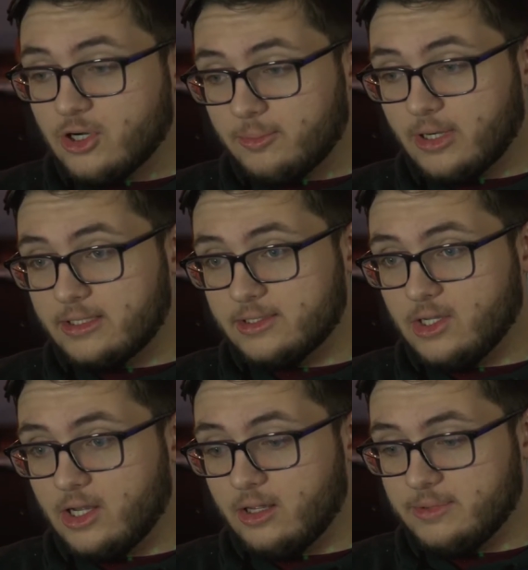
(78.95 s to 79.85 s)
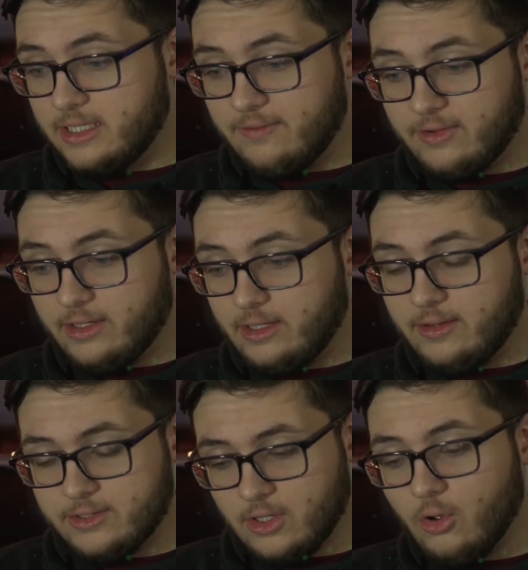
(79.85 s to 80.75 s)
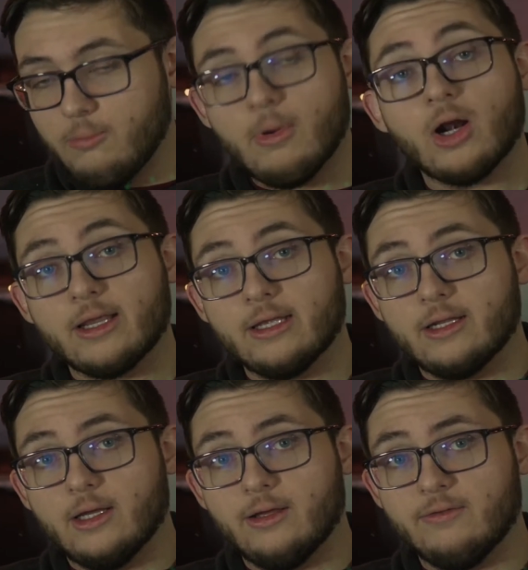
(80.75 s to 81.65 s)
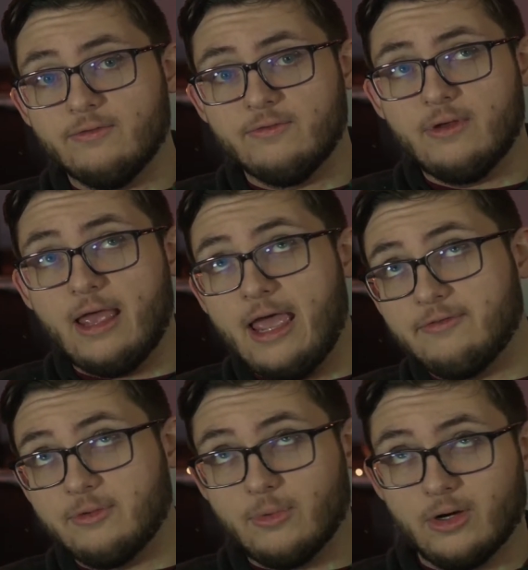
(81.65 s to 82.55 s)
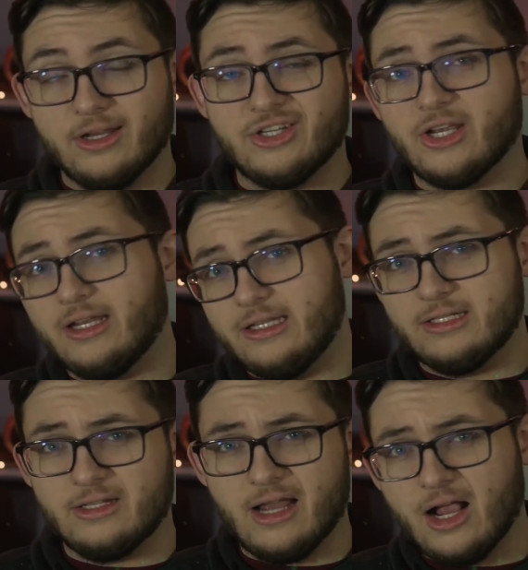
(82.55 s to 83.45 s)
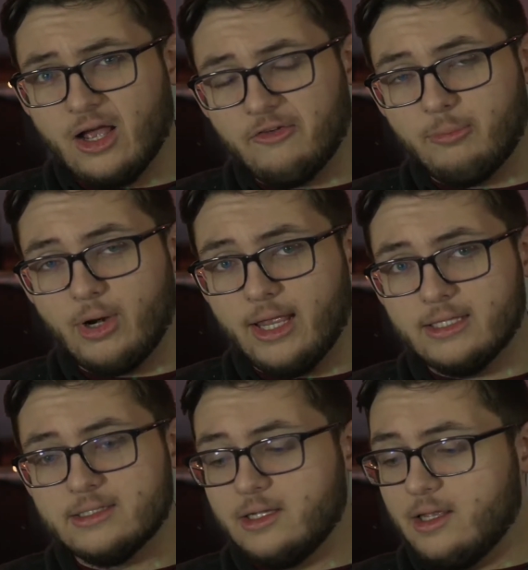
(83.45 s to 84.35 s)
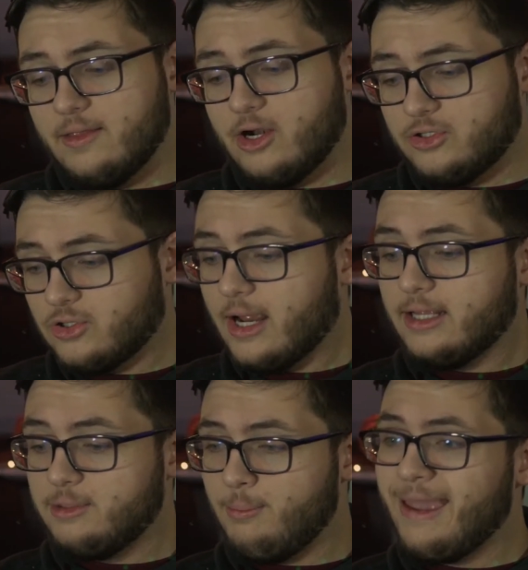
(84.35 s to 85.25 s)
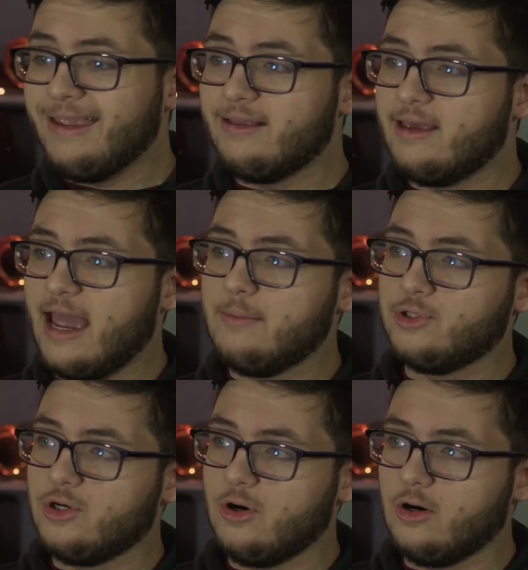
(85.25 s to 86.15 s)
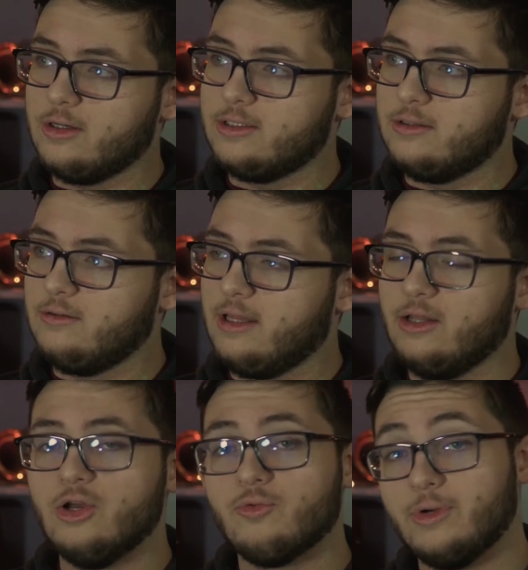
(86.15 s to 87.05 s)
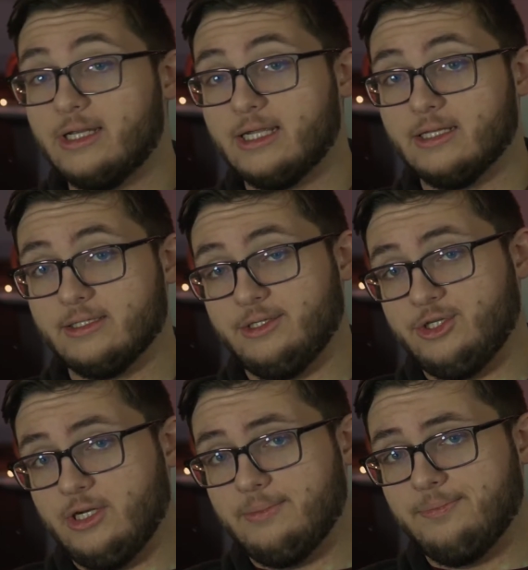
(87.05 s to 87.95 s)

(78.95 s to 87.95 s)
prices gone up significantly, there's a whole market of aftermarket Chinese knockoff brands that are trying to make capture cards that look ridiculously cheap.